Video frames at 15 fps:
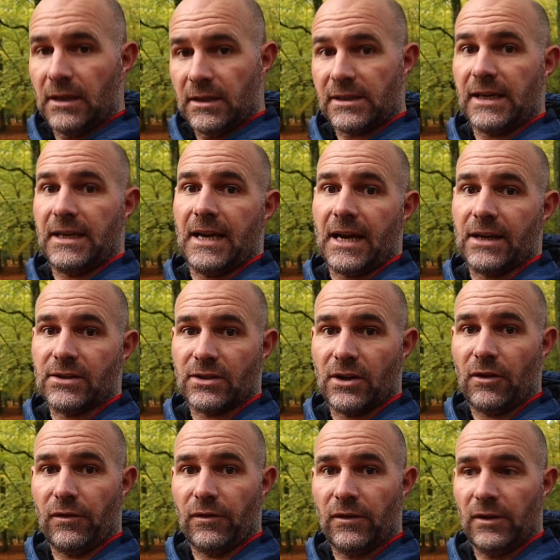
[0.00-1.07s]
take your hands
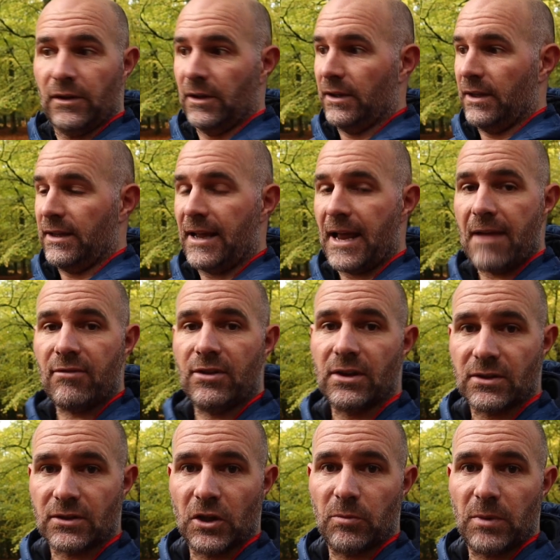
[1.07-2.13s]
off,
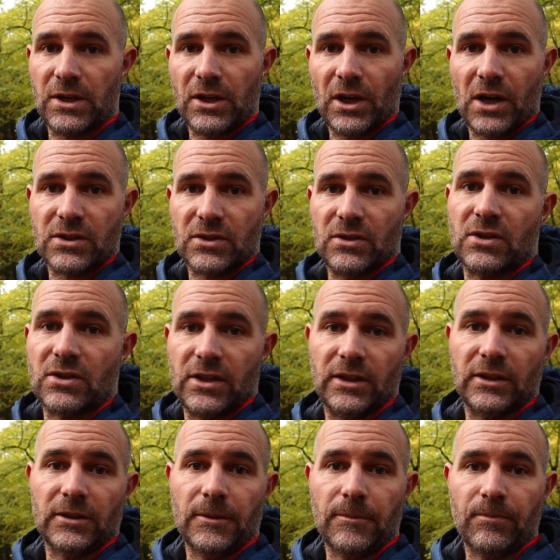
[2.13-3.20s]
everything's going to be nice and
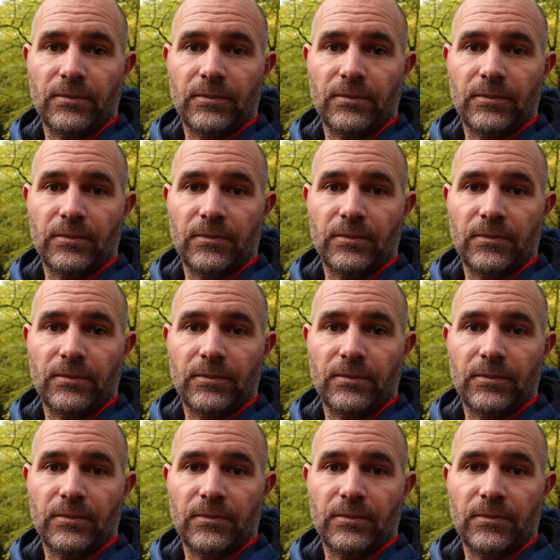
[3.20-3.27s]
still.